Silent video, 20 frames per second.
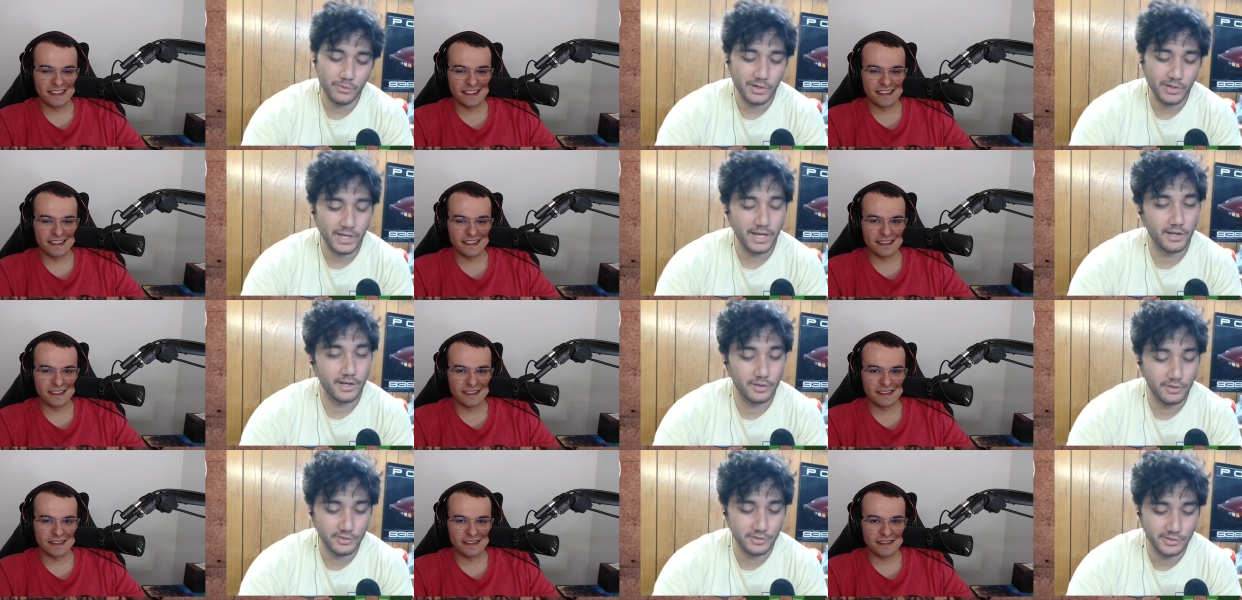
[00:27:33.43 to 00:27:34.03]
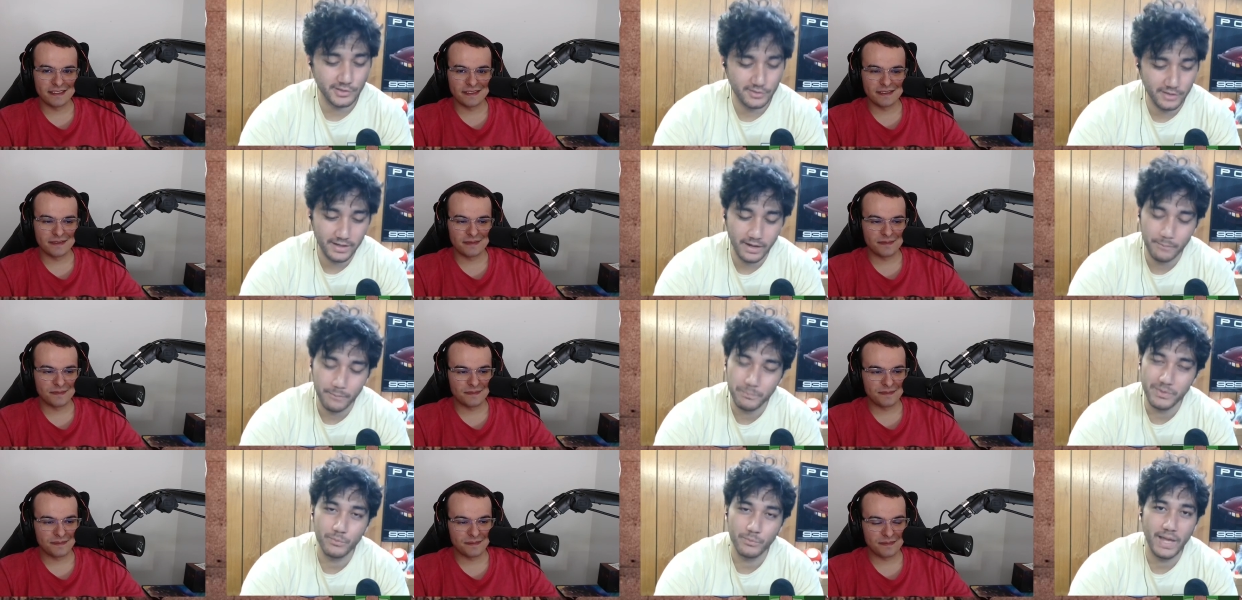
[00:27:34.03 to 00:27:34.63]
Speaker 1: we're getting closer, right? I
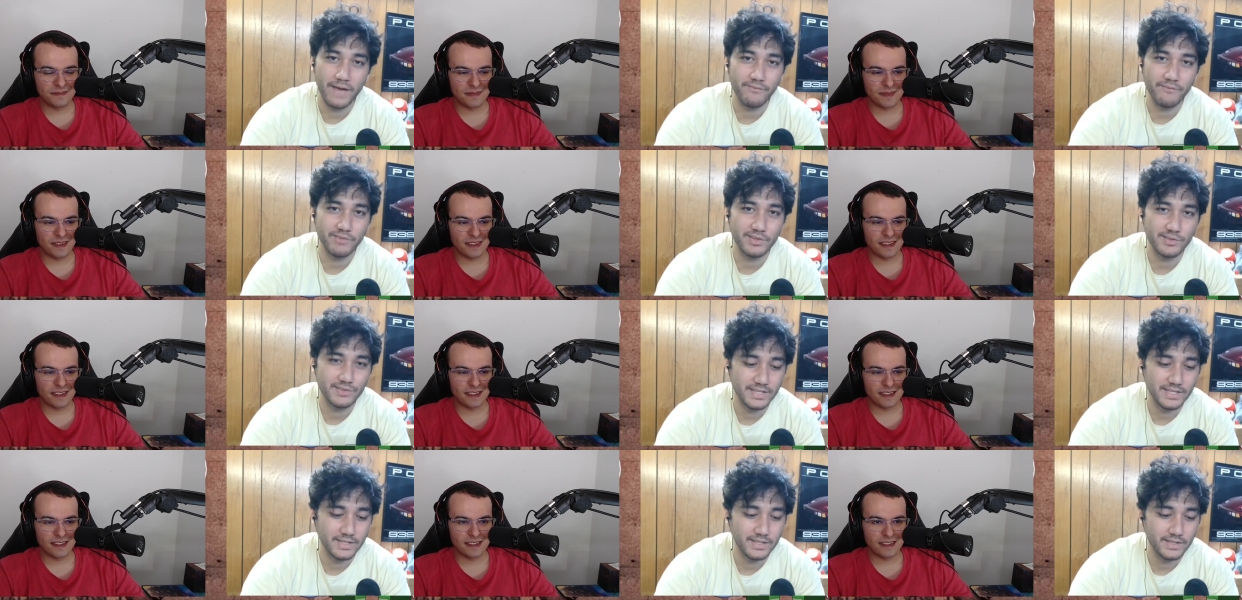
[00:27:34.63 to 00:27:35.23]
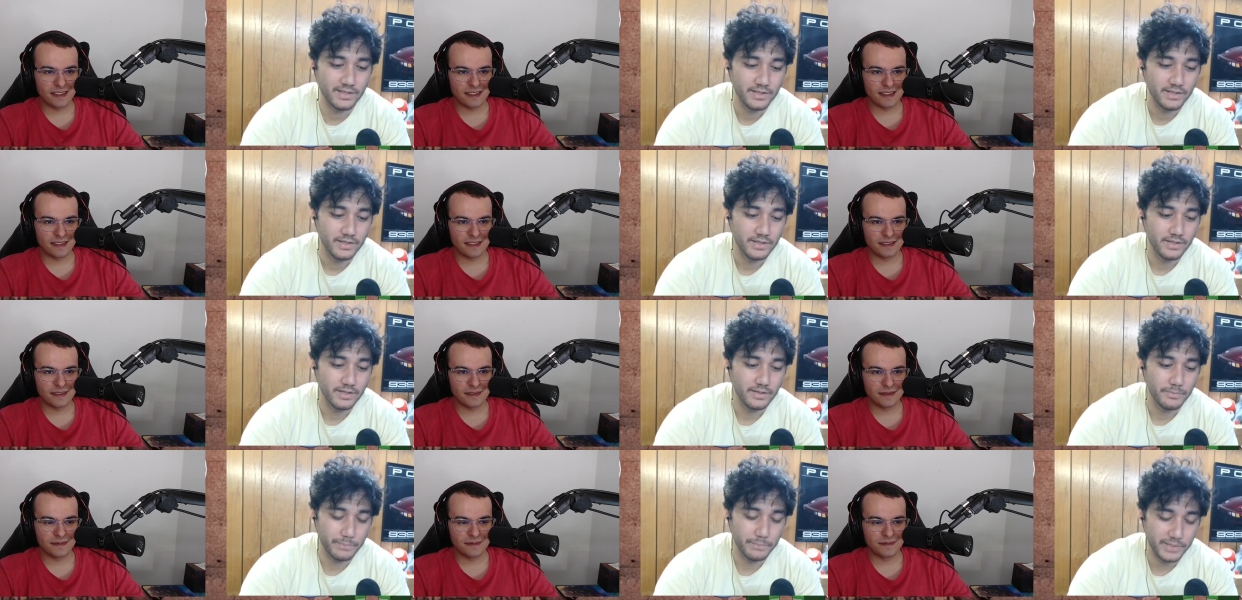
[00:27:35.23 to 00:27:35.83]
mean, we haven't seen
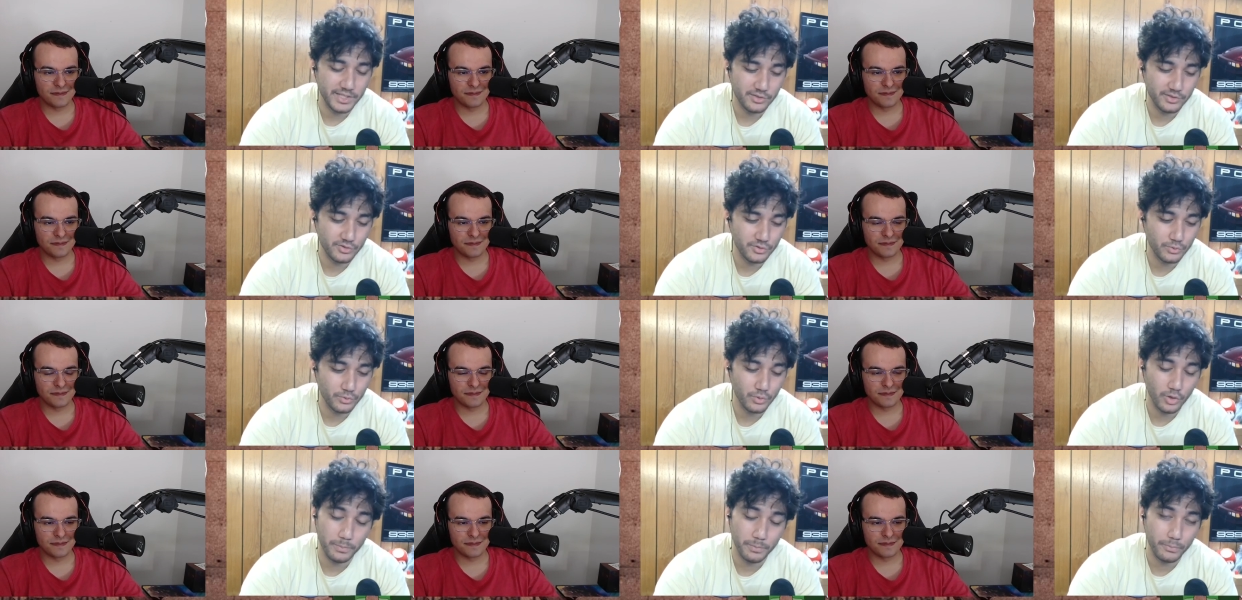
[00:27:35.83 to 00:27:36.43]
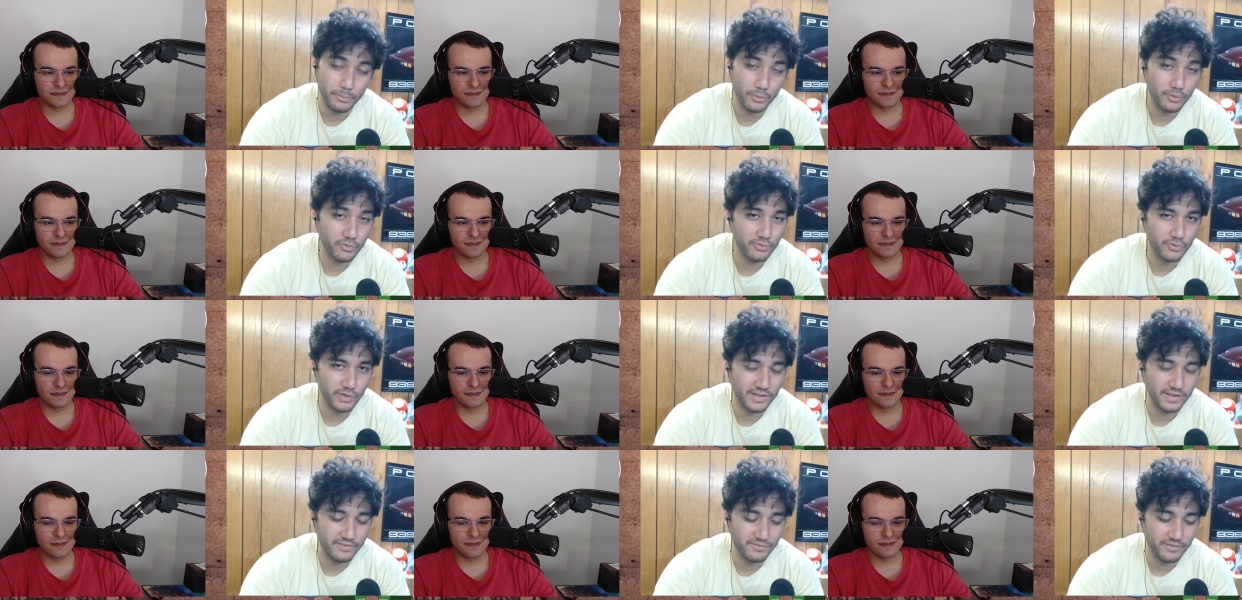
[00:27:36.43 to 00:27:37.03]
Pitou or Poof
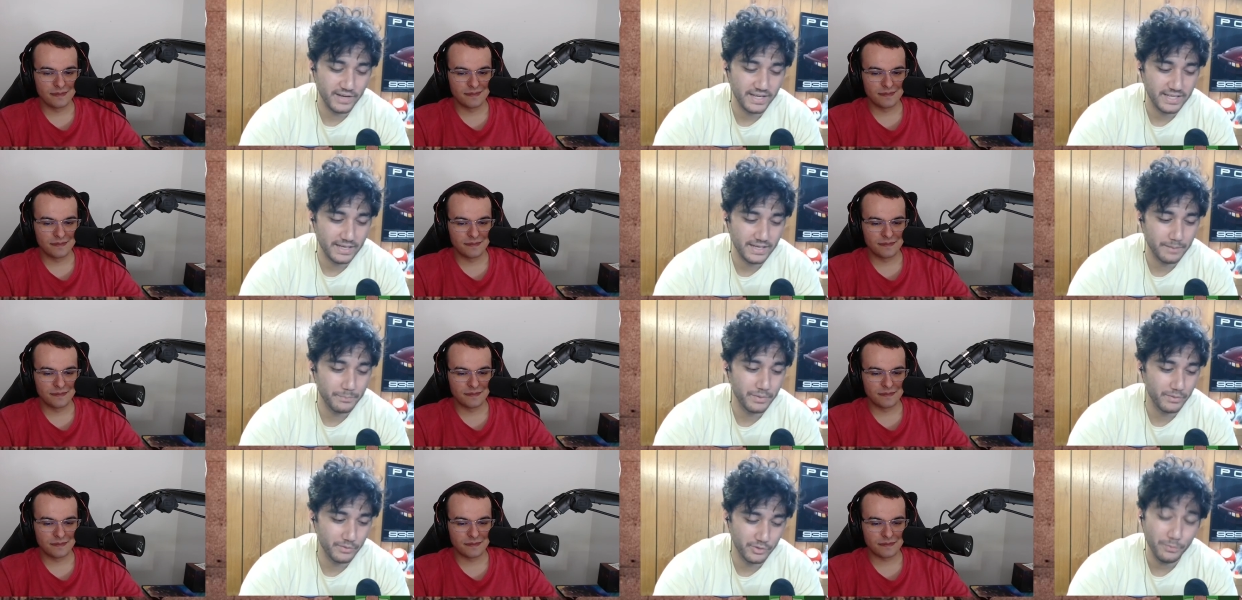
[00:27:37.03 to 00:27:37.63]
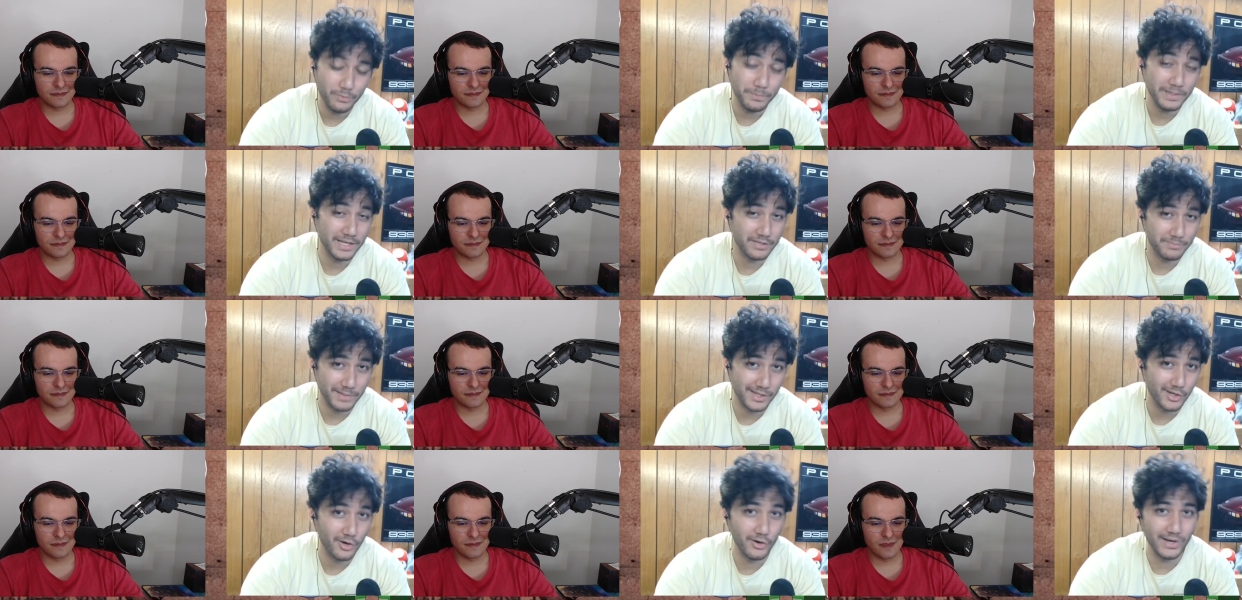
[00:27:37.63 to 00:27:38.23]
really fight yet, but Youpi has
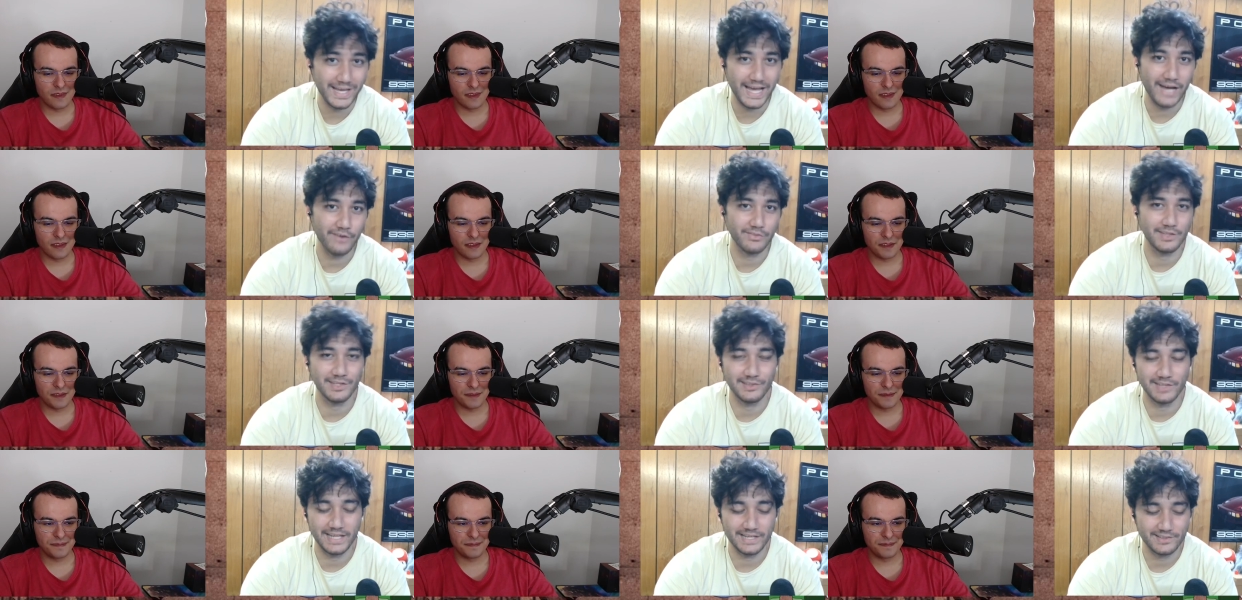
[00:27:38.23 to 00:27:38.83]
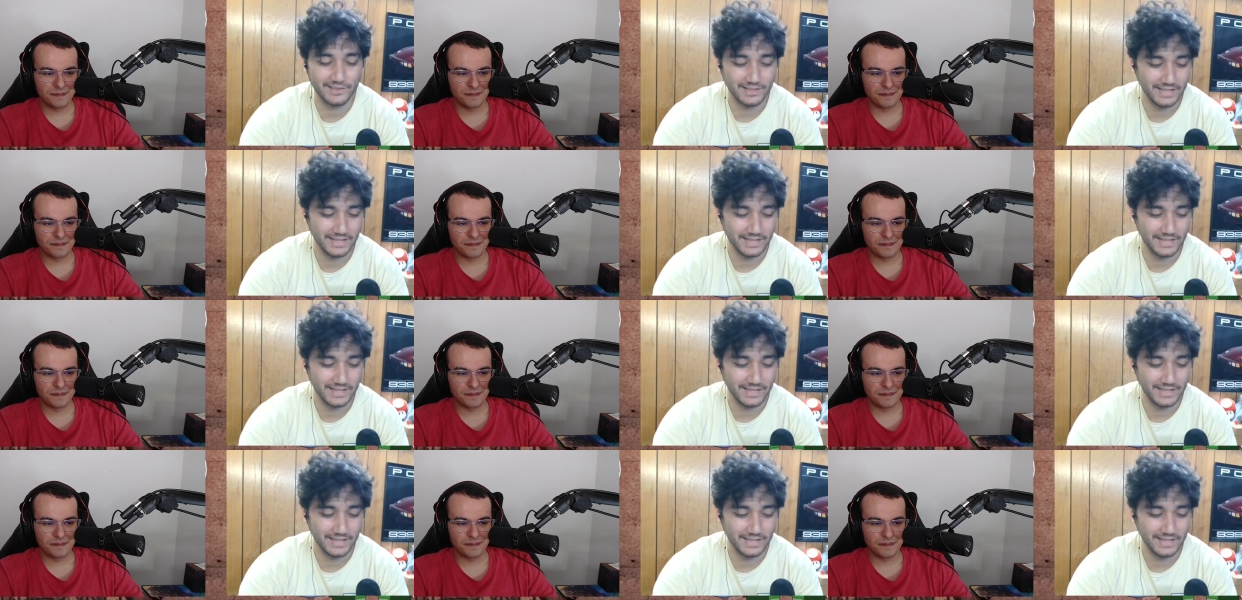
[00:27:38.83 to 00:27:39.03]
been going out these last